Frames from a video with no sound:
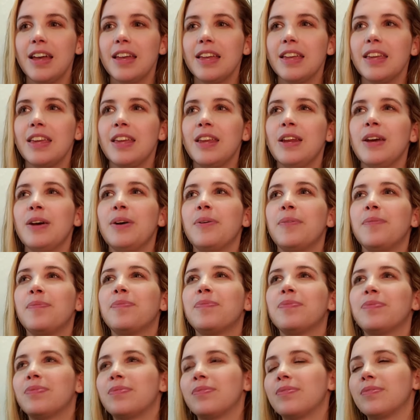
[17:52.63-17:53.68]
you know,
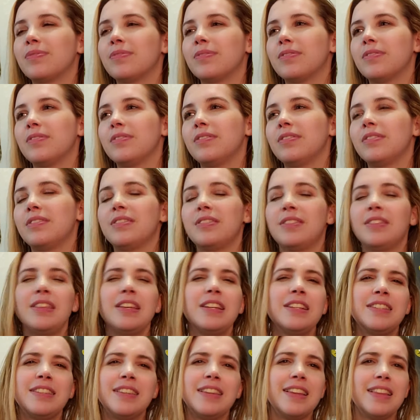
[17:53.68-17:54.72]

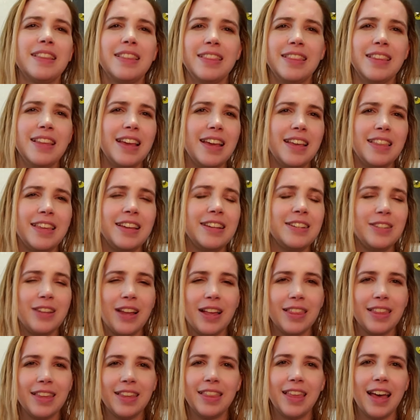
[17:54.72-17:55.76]
there's there's
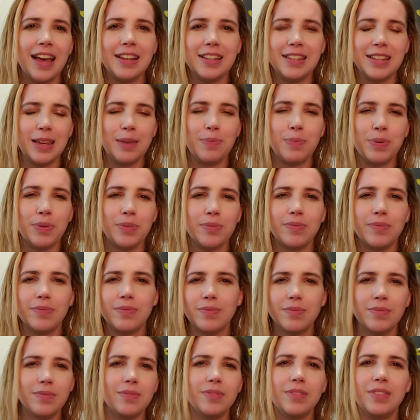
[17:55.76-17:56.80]
nothing that deep.
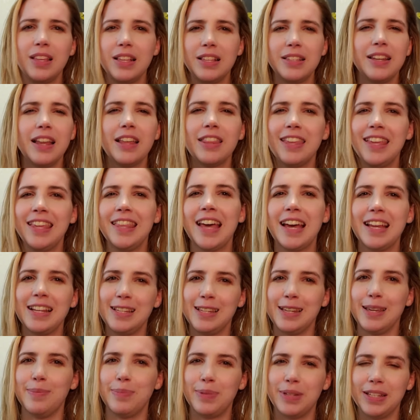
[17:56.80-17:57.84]
There's nothing that
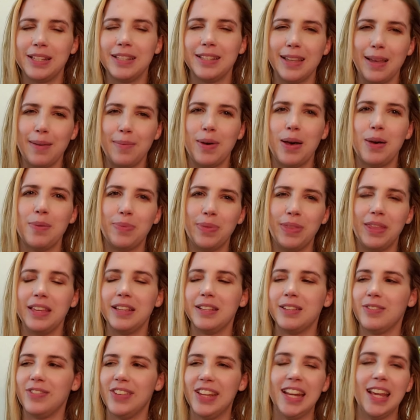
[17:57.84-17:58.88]
deep to sum up
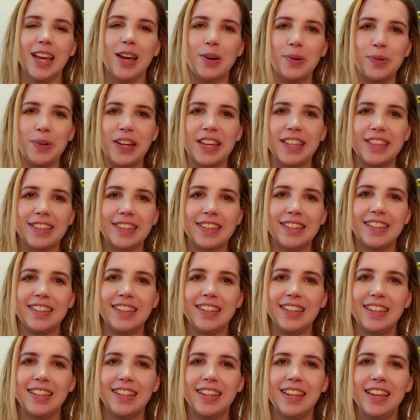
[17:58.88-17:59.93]
this video with.
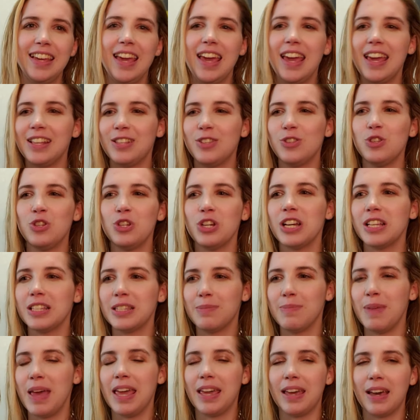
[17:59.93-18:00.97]
It's just
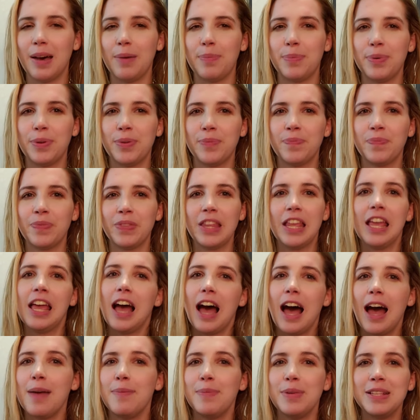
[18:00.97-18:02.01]
makeup.
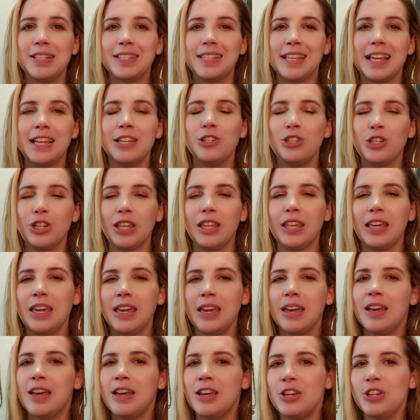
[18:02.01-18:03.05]
I'm
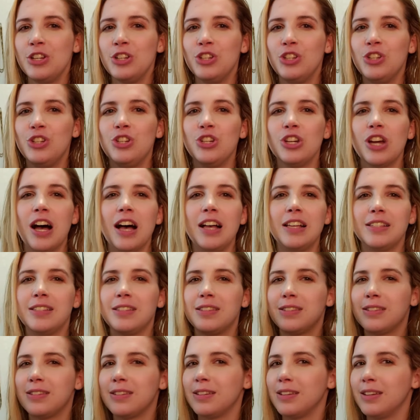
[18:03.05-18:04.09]
essentially
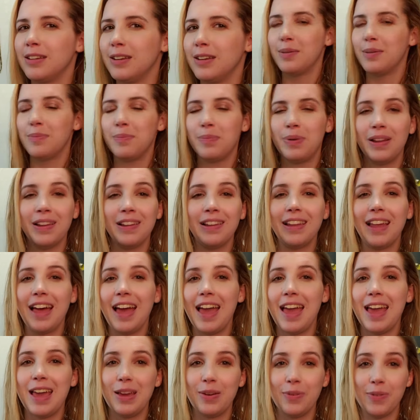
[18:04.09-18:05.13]
just
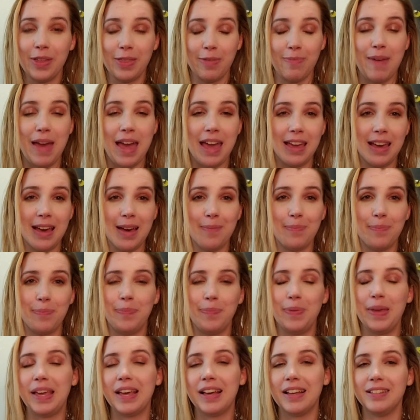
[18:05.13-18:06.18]
playing with makeup
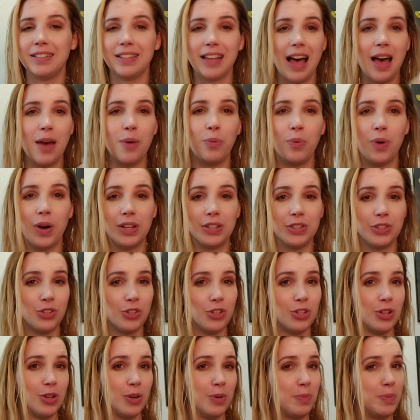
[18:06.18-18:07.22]
because I want
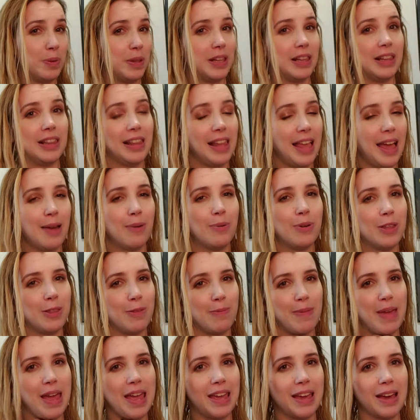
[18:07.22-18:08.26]
to play with
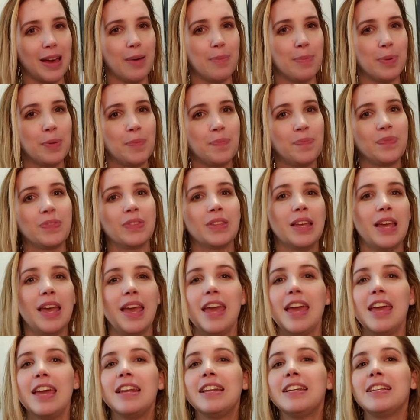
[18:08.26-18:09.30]
makeup
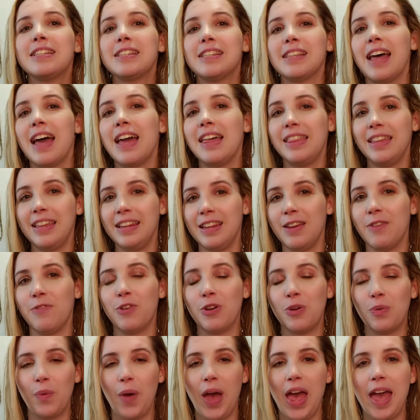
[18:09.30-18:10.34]
in a slightly
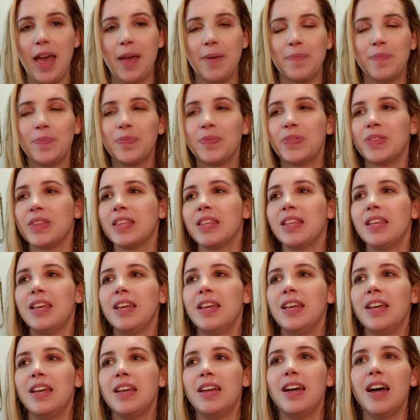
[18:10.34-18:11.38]
different way.
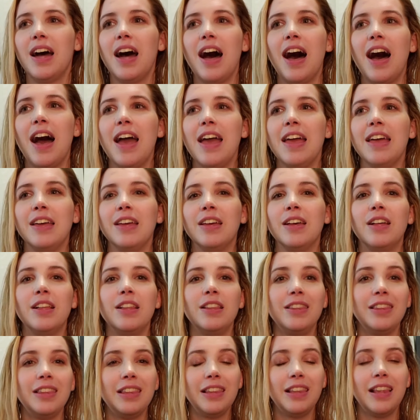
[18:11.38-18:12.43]
I
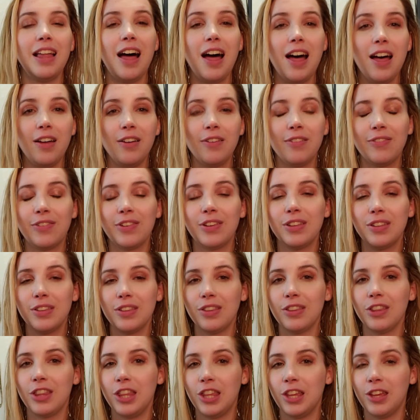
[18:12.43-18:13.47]
love
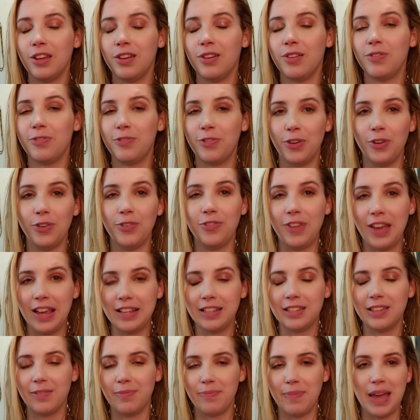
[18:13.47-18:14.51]
the full
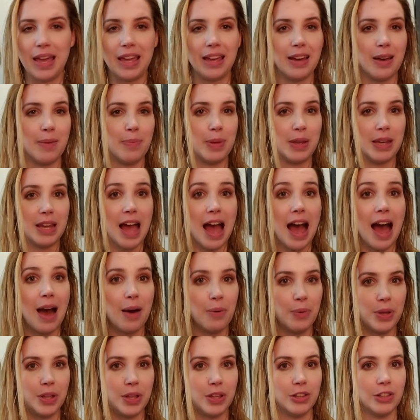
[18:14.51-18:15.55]
face of makeup and
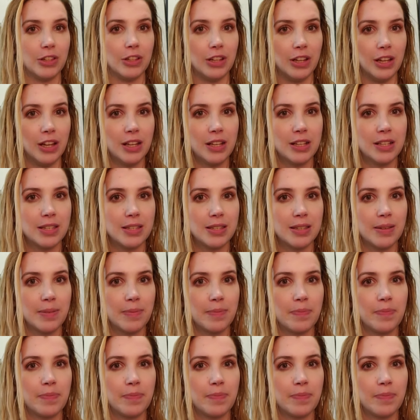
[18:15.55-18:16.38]
how it looks,